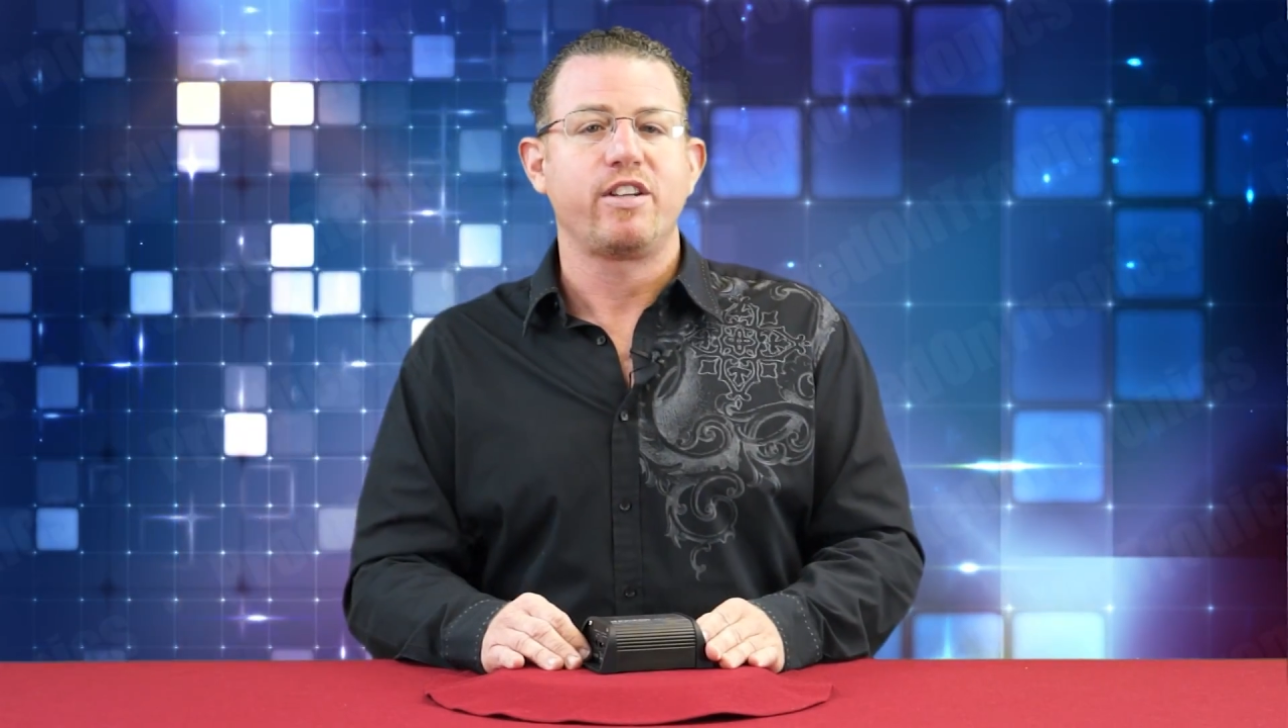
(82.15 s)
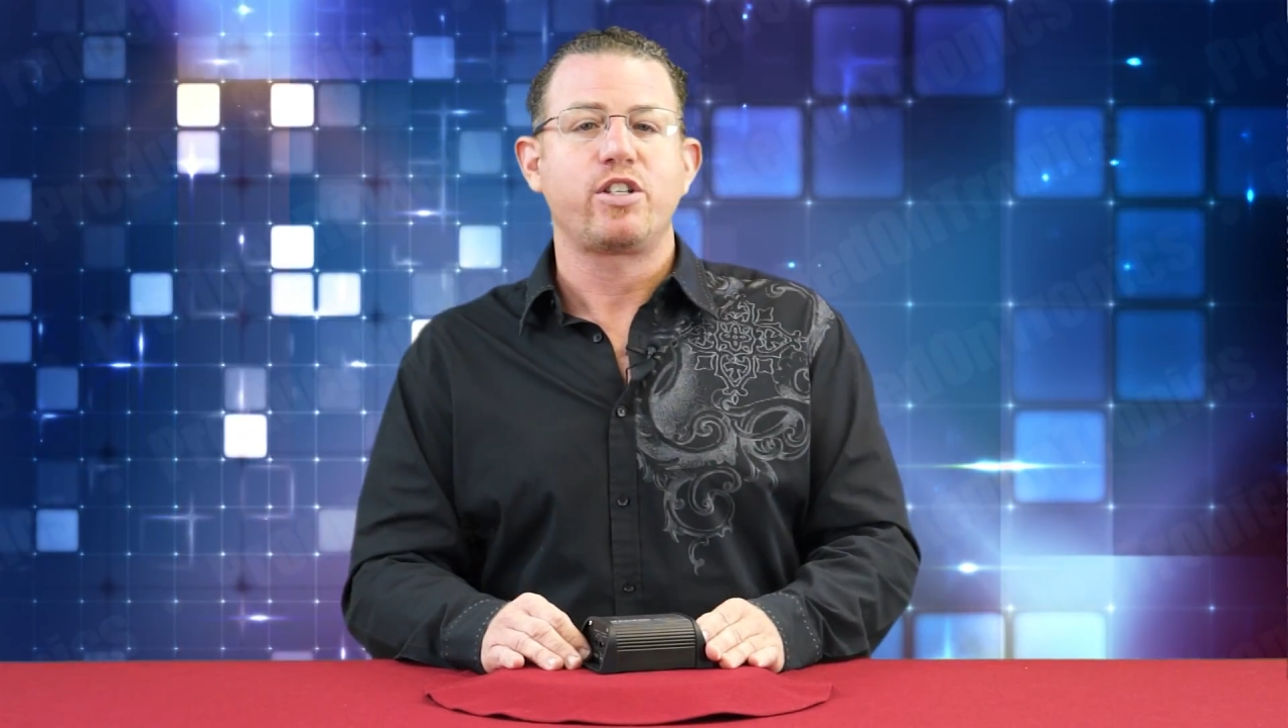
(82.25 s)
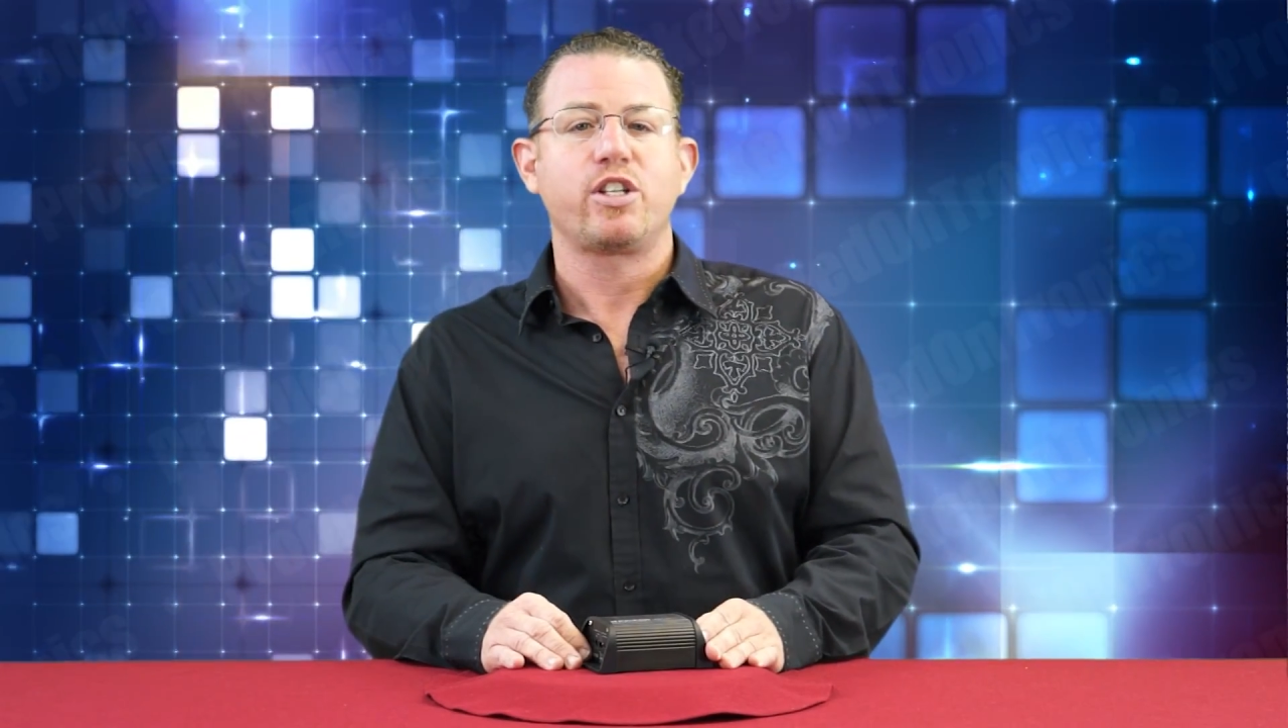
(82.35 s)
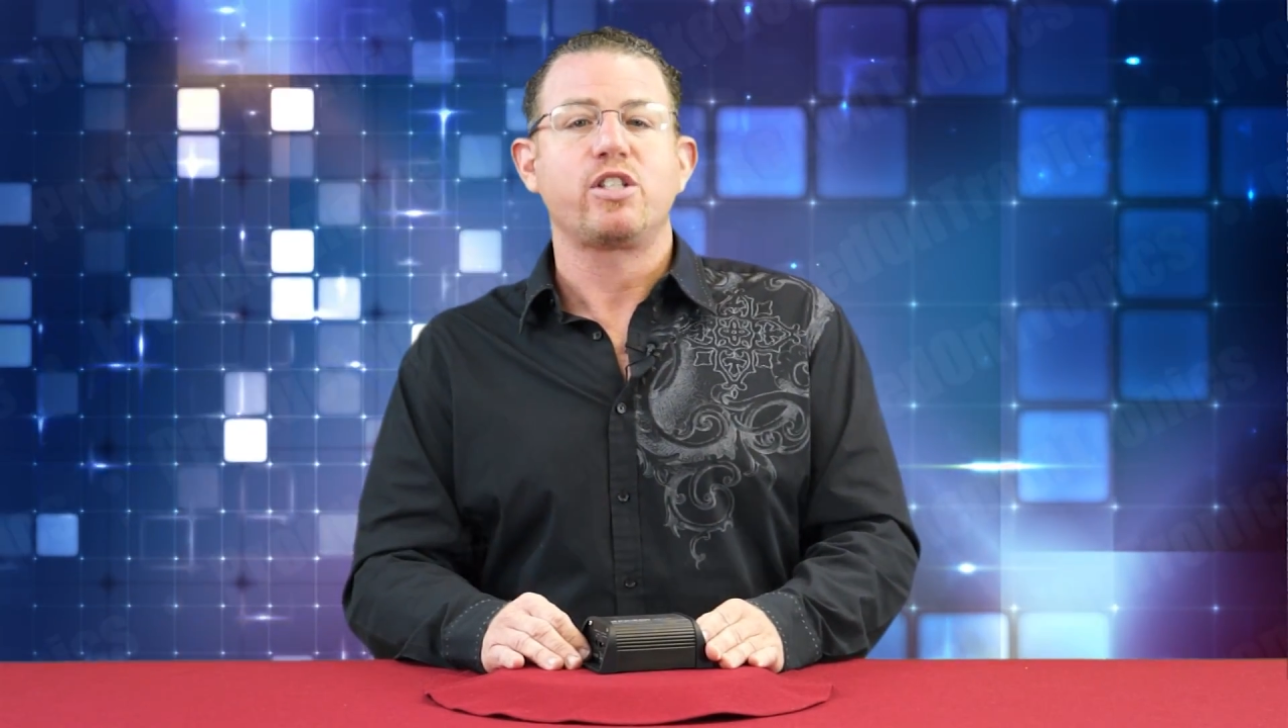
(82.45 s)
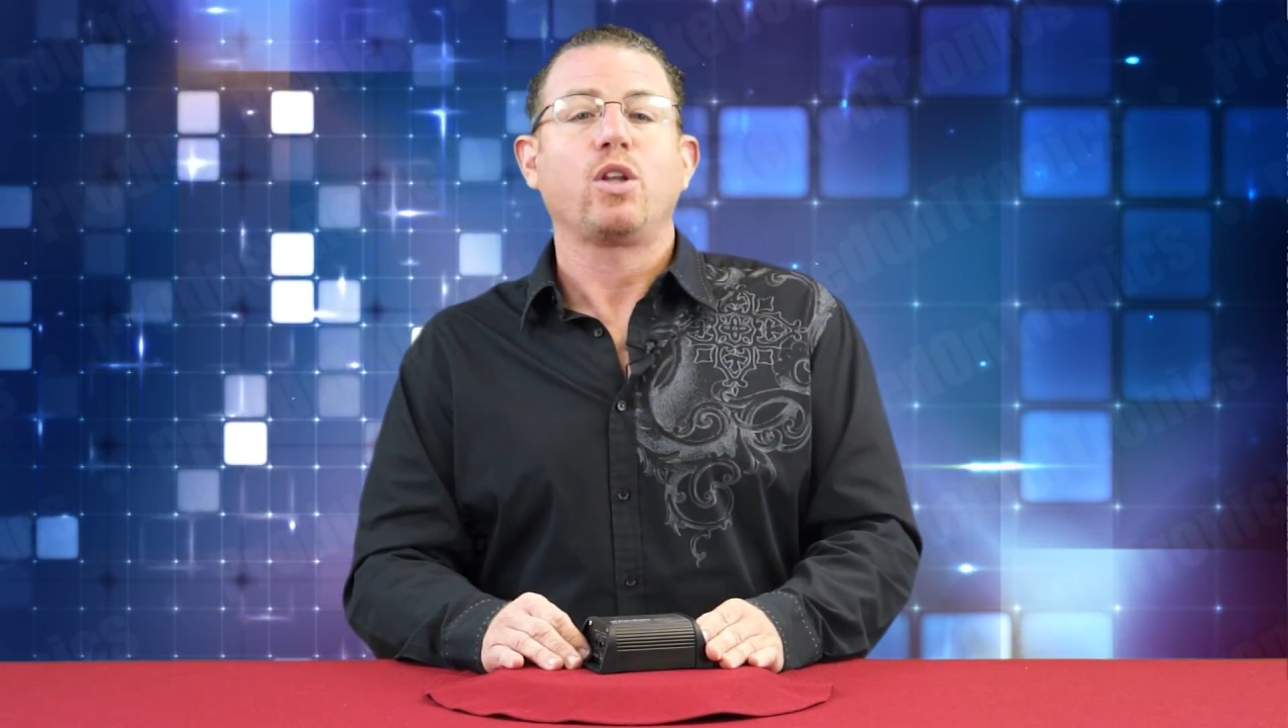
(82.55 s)

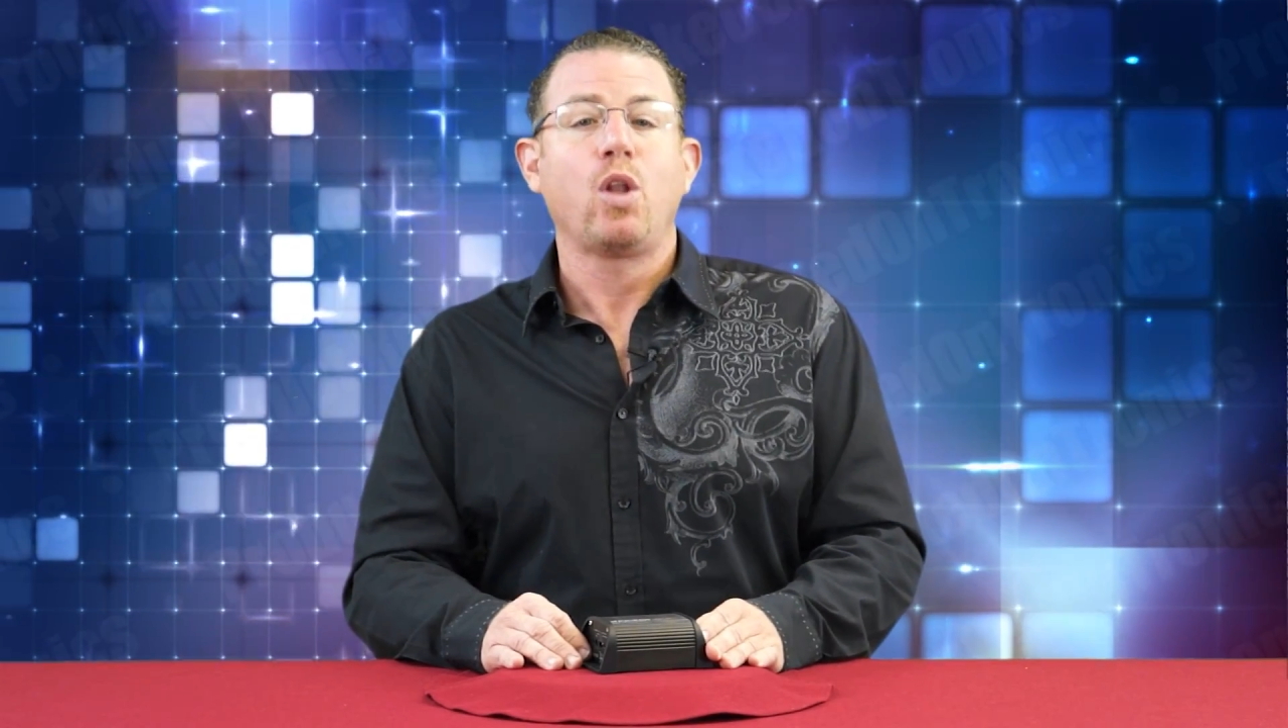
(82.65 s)
inches